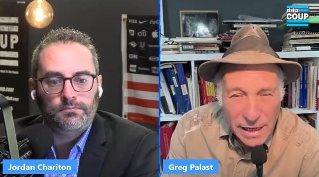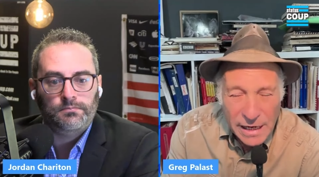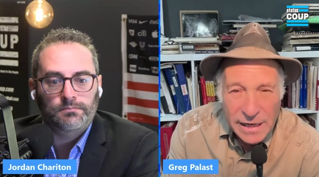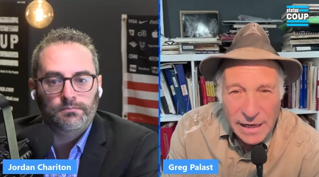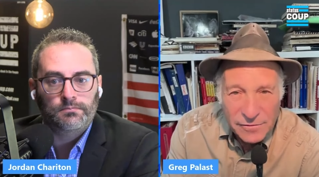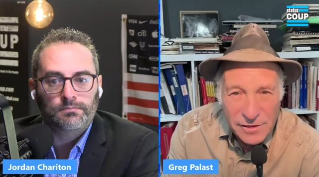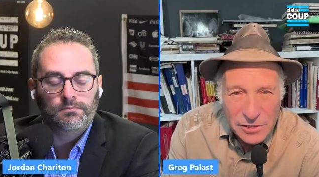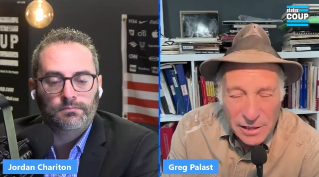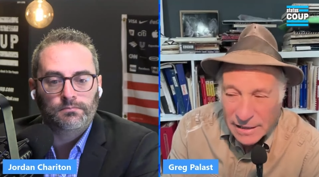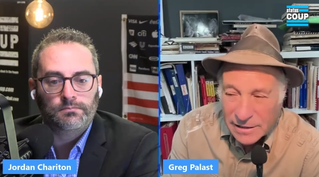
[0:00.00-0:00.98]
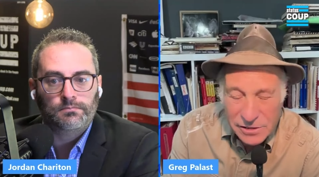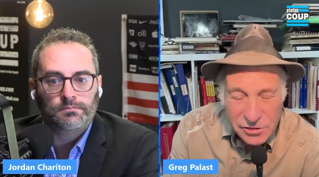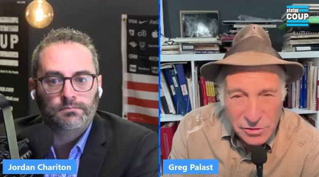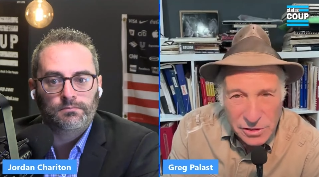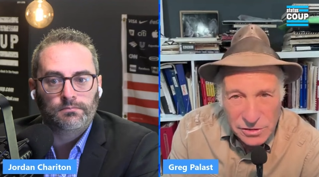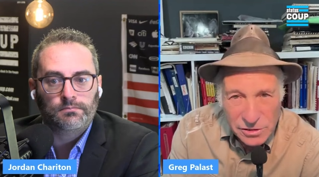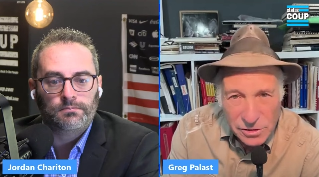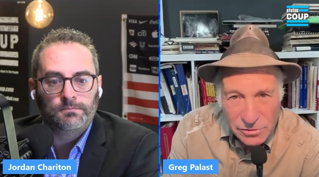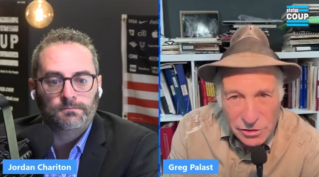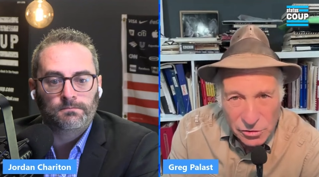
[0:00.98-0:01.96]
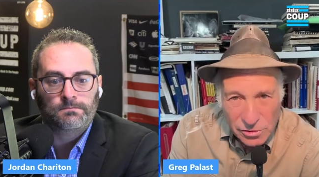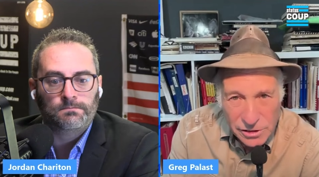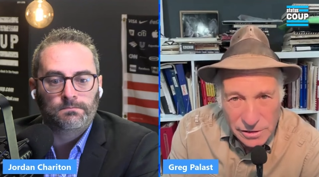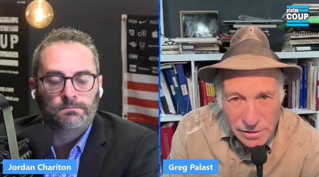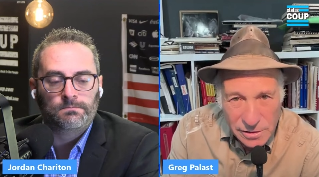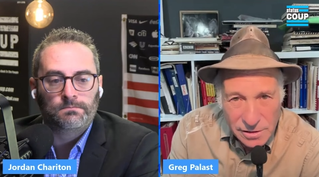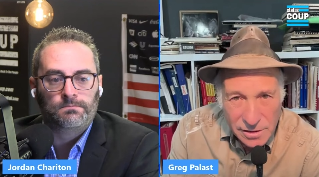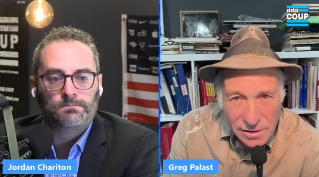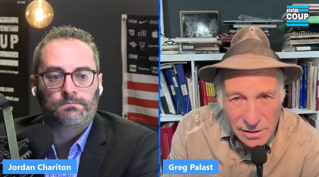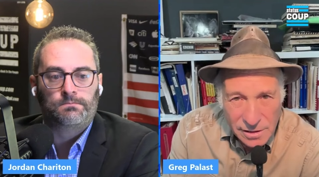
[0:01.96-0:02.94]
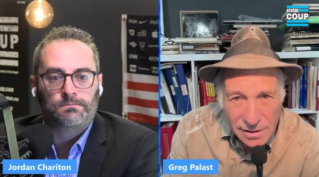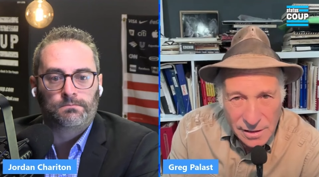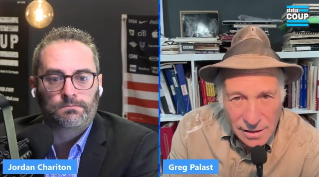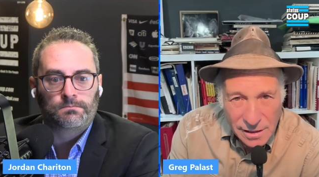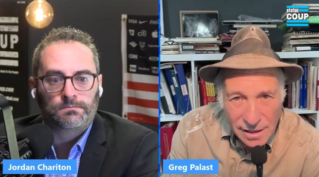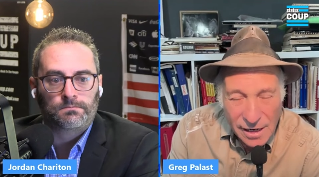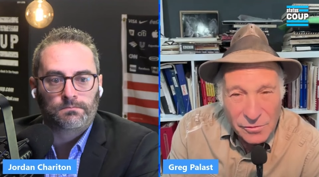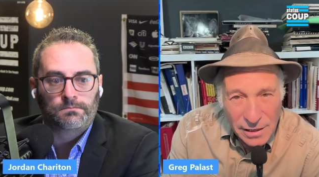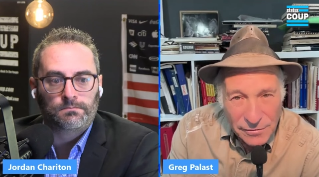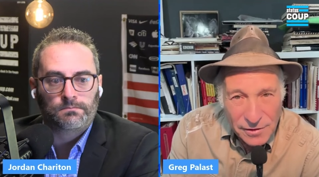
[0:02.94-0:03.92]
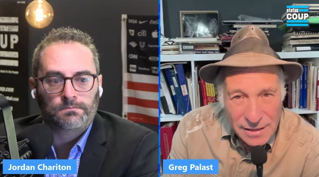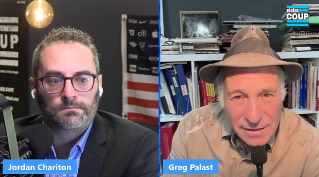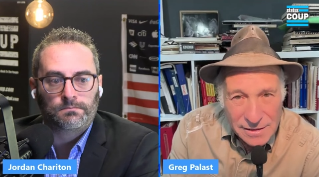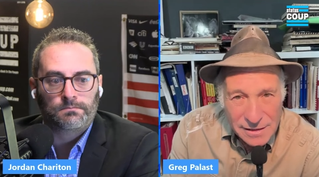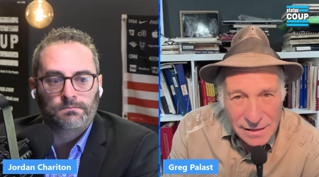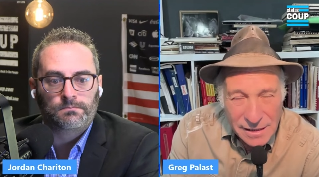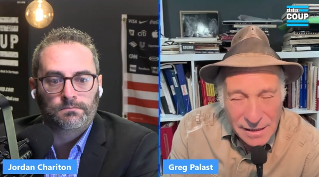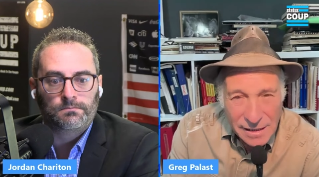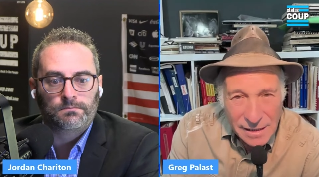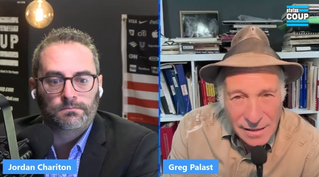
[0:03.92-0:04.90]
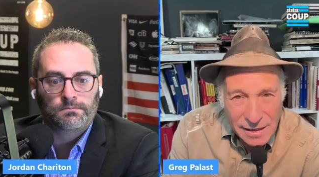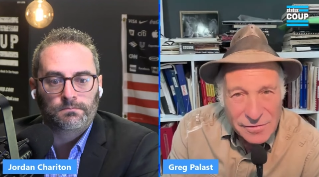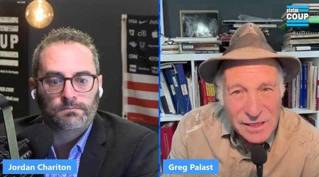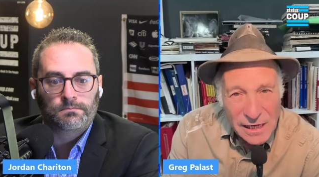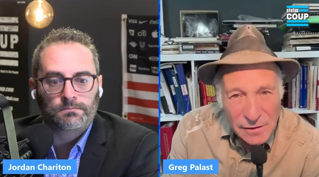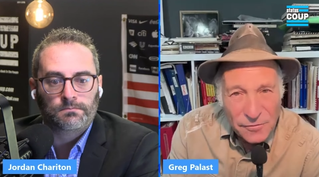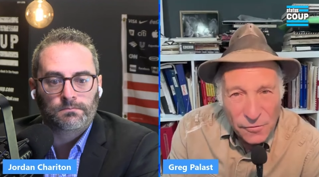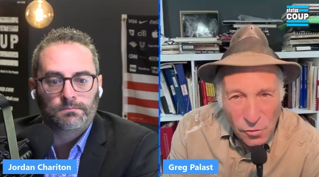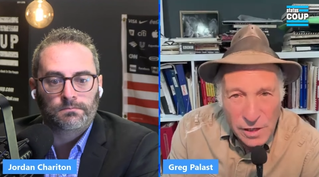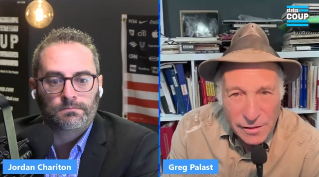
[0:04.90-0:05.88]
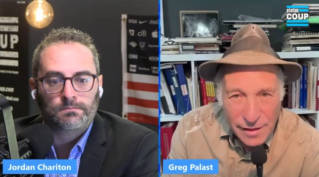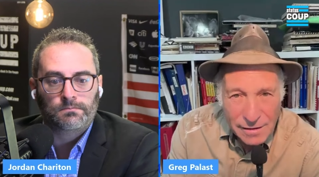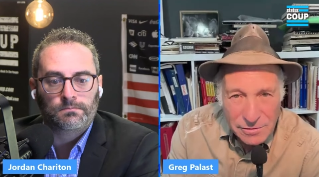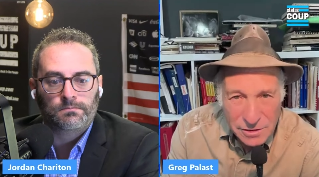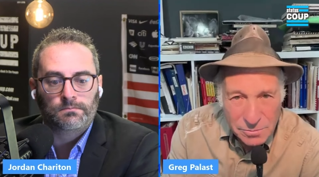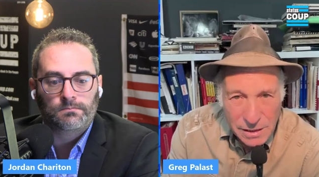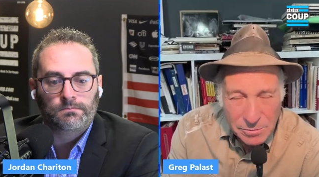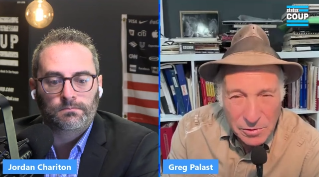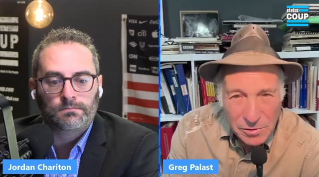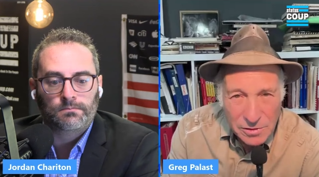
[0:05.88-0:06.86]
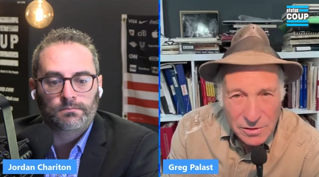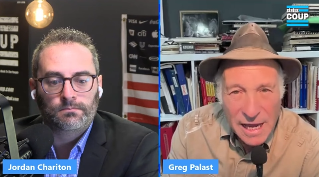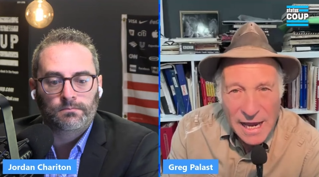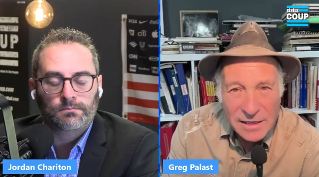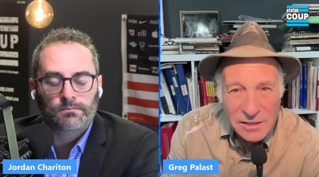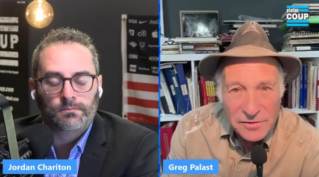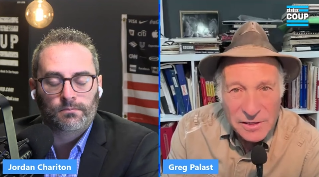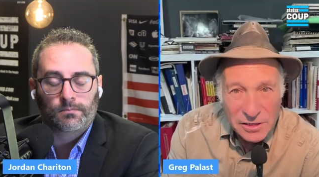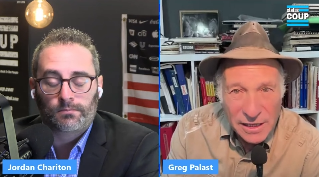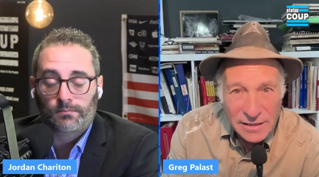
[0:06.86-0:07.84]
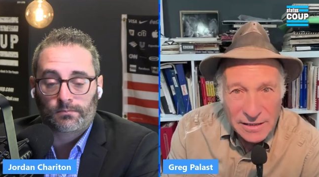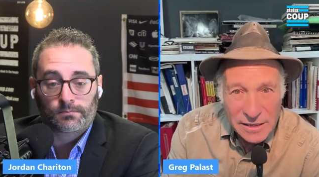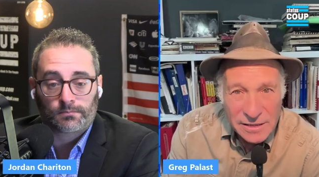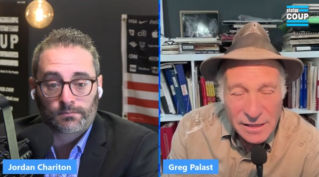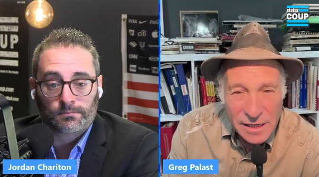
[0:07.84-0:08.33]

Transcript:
Speaker 1: 88 vigilantes 2 years ago in Georgia. Are you ready for this? They've signed up 40,000 people to act as vigilantes.